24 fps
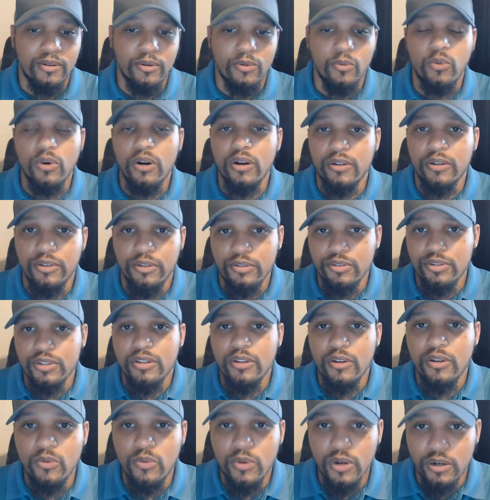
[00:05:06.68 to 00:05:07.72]
You're
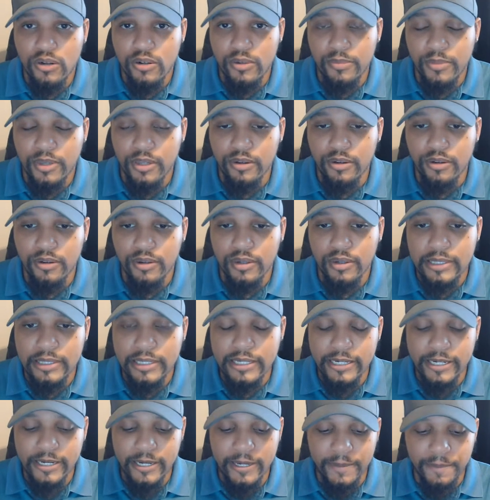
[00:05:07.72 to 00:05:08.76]
still welcome here.
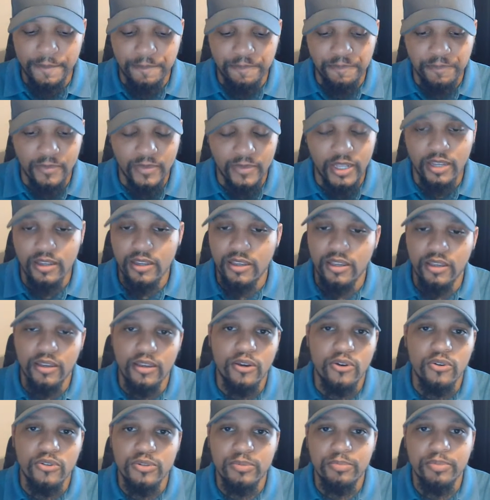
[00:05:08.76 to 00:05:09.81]
It
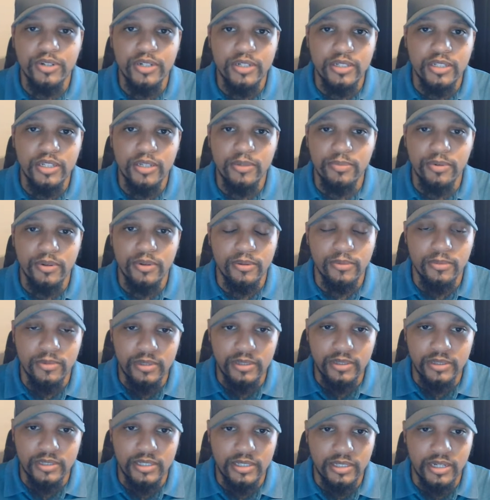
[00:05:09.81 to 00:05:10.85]
goes pretty deeper
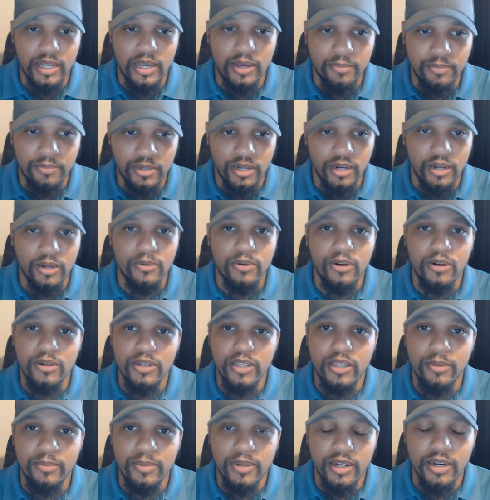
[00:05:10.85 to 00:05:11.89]
than that, but I'll
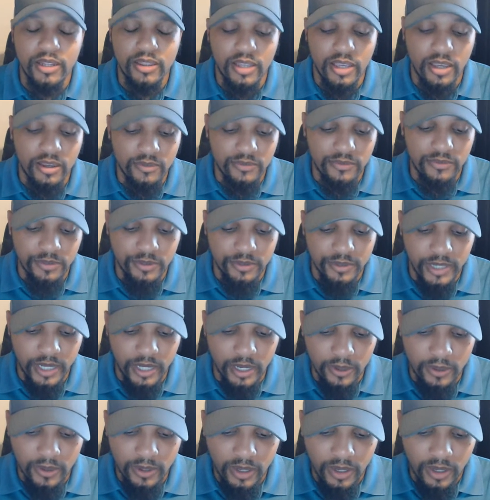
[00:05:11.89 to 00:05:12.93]
keep it at that for
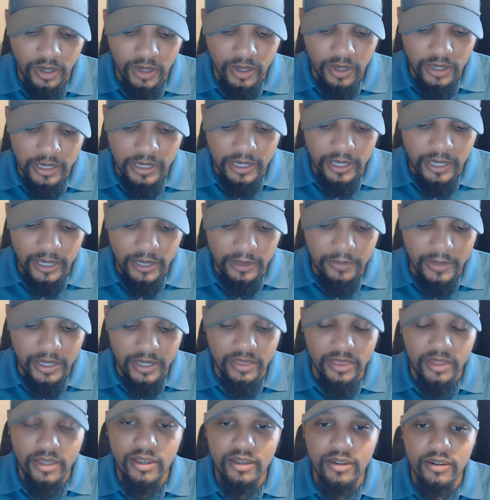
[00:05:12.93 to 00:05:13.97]
now. And
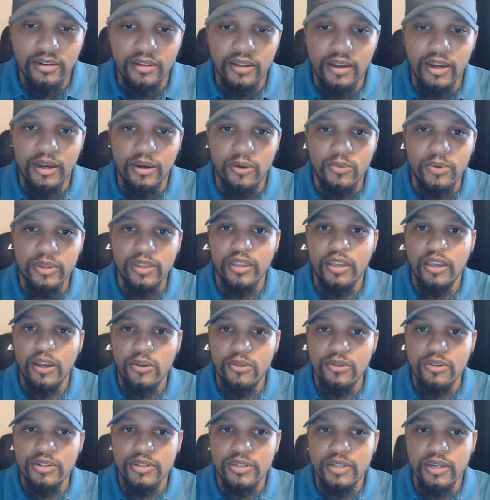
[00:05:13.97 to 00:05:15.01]
then with the
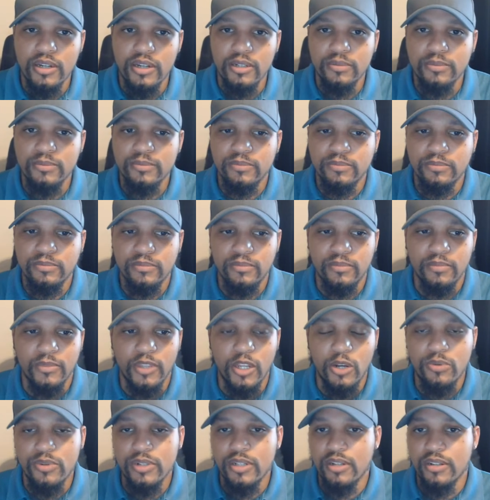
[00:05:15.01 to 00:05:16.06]
elder son, there
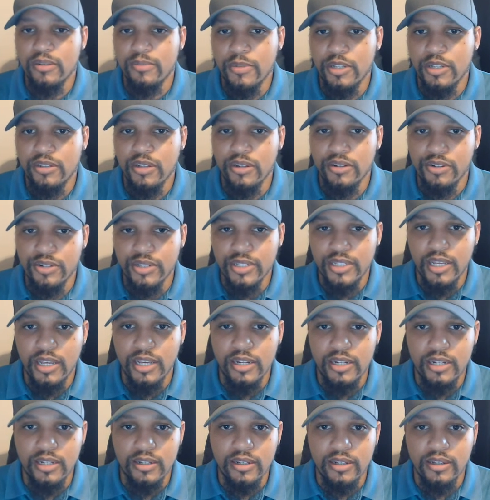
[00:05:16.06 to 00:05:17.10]
was this
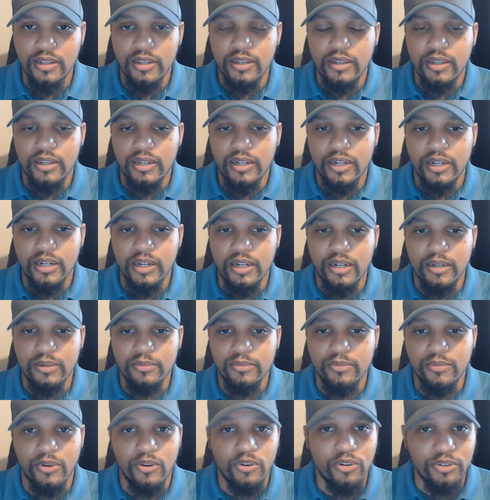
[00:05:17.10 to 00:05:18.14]
misunderstanding,
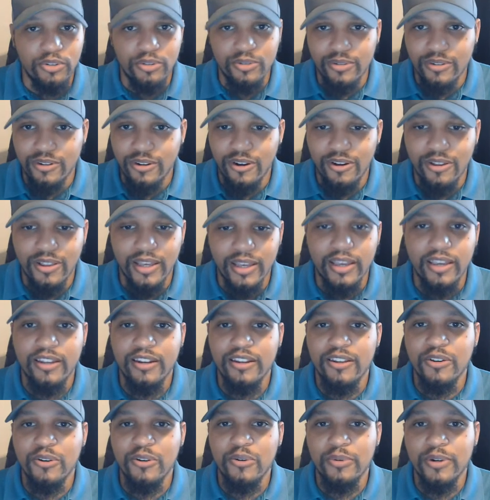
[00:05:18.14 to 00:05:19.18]
or you can call it hating
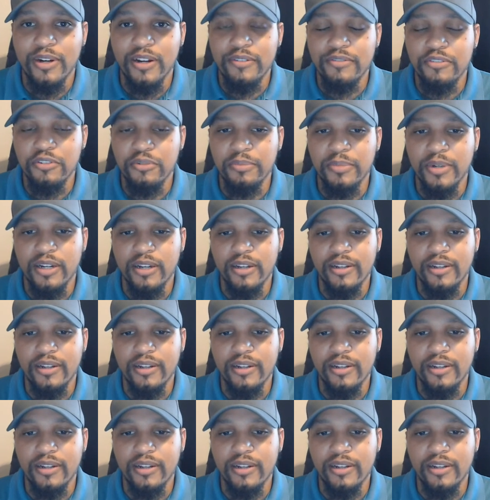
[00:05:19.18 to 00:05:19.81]
or whatever, but